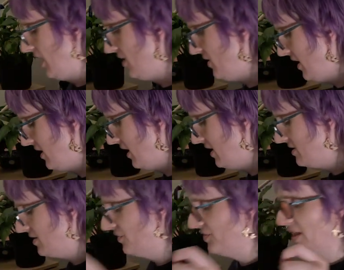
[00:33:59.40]
and then
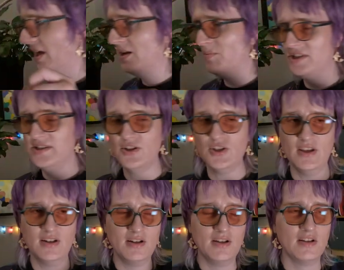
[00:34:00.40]
into flying
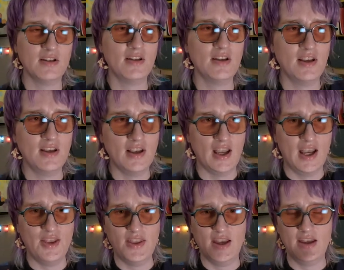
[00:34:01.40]
position, and